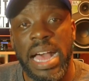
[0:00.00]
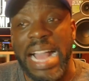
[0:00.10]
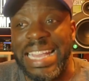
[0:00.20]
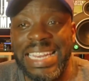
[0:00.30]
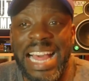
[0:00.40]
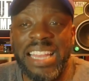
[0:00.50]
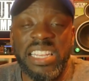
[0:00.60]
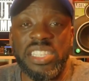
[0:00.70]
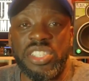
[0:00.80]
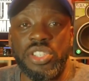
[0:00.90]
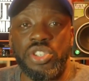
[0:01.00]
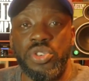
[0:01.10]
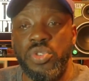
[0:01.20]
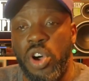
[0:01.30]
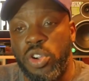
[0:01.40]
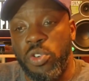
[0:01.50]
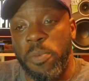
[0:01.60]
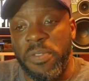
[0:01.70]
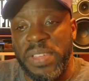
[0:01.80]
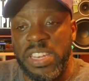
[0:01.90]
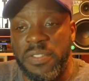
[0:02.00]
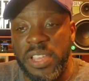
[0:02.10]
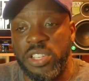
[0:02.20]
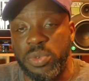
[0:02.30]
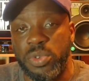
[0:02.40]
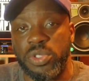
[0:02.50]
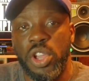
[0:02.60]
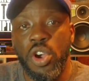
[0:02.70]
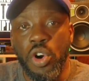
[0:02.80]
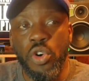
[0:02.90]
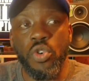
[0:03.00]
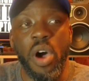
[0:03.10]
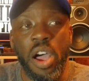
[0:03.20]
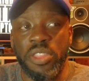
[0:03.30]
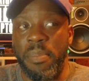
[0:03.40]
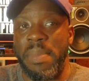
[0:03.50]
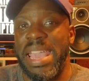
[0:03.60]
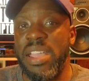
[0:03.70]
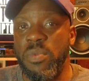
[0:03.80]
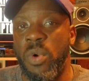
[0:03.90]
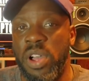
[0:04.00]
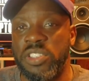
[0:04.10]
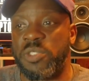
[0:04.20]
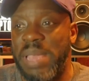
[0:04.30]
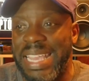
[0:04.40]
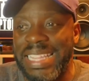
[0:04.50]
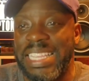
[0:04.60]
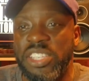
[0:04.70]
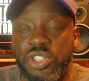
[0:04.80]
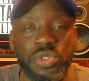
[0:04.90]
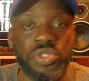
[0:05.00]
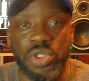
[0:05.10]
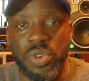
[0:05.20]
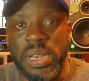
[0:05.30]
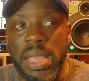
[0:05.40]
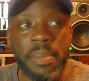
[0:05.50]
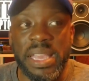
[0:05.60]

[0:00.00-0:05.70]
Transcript: I cannot listen to a group of individuals who are the main ones making these dudes do it.